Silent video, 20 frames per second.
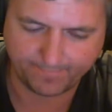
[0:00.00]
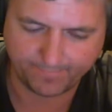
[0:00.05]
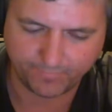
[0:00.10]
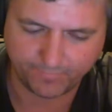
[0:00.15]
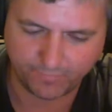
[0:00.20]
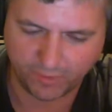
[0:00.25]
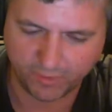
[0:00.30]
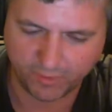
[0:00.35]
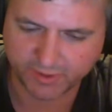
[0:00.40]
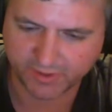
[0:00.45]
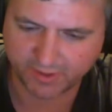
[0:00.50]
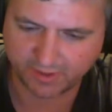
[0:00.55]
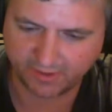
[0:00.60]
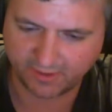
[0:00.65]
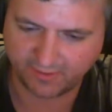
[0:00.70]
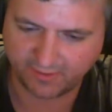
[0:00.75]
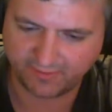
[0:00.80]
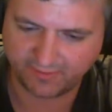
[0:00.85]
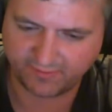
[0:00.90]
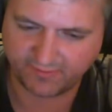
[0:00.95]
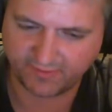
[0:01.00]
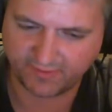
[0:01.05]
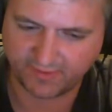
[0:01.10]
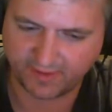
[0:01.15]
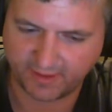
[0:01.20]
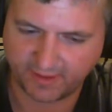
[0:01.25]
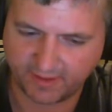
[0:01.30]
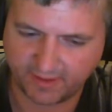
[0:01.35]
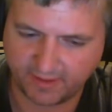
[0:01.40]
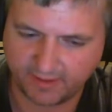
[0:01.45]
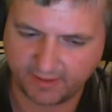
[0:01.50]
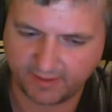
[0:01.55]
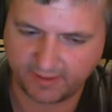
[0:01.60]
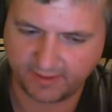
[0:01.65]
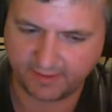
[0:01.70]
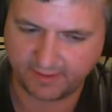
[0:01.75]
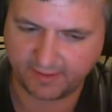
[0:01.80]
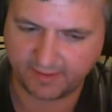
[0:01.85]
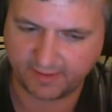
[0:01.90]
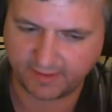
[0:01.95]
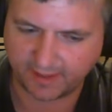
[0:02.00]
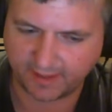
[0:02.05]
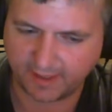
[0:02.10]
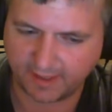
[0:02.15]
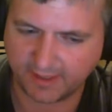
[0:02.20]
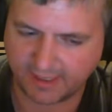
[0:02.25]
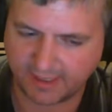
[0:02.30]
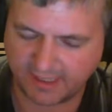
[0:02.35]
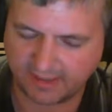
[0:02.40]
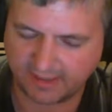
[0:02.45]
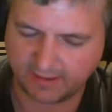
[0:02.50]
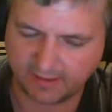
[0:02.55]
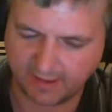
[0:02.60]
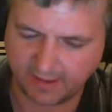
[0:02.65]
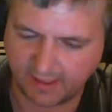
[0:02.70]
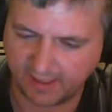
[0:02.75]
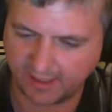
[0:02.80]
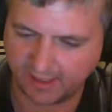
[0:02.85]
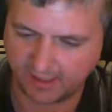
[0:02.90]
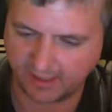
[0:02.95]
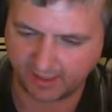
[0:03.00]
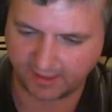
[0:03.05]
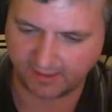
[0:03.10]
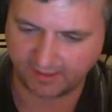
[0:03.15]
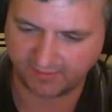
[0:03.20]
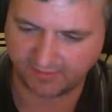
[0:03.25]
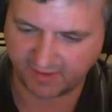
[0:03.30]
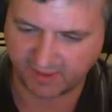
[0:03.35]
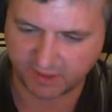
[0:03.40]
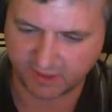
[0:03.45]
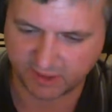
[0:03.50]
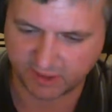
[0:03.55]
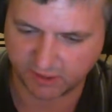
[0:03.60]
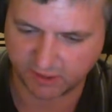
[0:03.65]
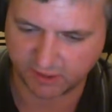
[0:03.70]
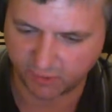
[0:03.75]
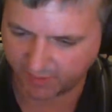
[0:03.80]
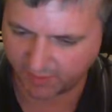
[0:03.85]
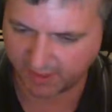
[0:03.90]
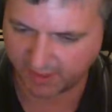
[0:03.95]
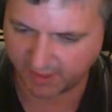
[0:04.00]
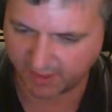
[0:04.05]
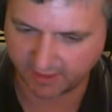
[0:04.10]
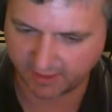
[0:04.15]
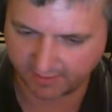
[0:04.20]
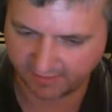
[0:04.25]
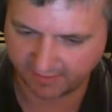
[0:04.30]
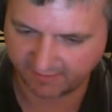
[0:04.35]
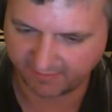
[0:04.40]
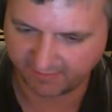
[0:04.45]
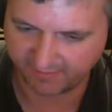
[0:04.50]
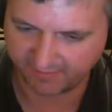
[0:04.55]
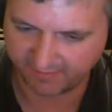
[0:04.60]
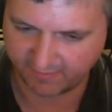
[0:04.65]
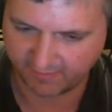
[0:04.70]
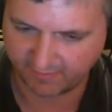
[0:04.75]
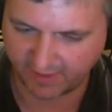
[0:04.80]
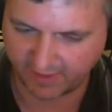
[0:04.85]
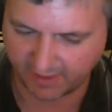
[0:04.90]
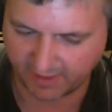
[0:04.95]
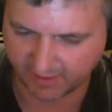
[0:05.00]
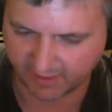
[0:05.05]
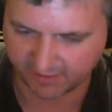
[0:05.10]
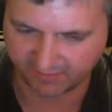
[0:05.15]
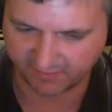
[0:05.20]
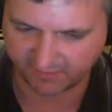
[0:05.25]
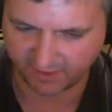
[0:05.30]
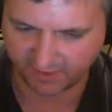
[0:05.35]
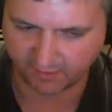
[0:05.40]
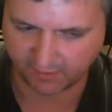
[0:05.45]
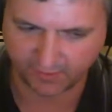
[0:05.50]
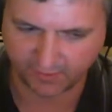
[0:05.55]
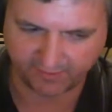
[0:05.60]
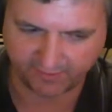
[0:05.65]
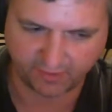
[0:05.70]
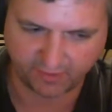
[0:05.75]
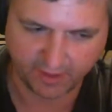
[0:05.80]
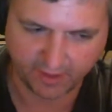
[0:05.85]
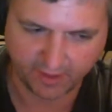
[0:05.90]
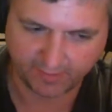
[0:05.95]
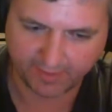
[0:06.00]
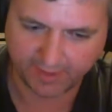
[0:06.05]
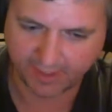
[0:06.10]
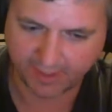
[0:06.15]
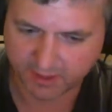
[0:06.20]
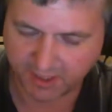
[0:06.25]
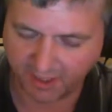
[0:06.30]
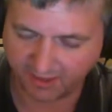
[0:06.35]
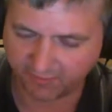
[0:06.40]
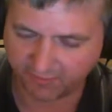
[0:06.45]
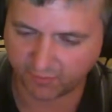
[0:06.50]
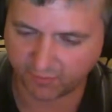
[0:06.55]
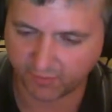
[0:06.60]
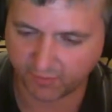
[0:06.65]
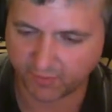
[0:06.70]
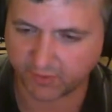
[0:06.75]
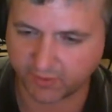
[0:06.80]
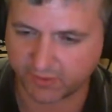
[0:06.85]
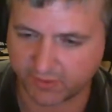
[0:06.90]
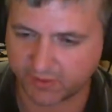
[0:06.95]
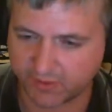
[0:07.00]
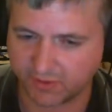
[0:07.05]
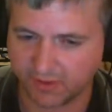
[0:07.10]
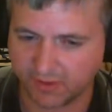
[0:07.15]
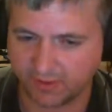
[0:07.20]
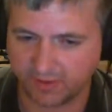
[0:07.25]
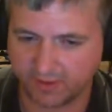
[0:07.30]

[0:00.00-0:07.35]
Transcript: most of the kind of kiddie land, they have like a Snoopy Peanutsville or whatever, but they actually have a roller coaster in there